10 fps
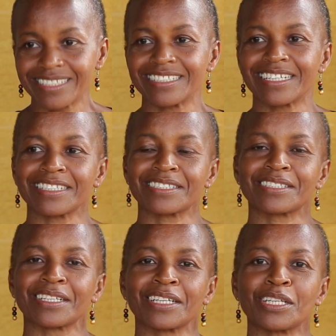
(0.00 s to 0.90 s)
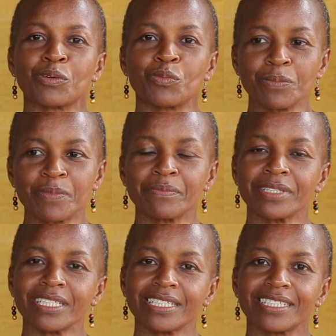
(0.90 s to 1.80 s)
He has equipped
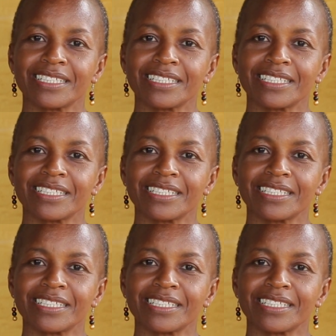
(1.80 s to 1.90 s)
me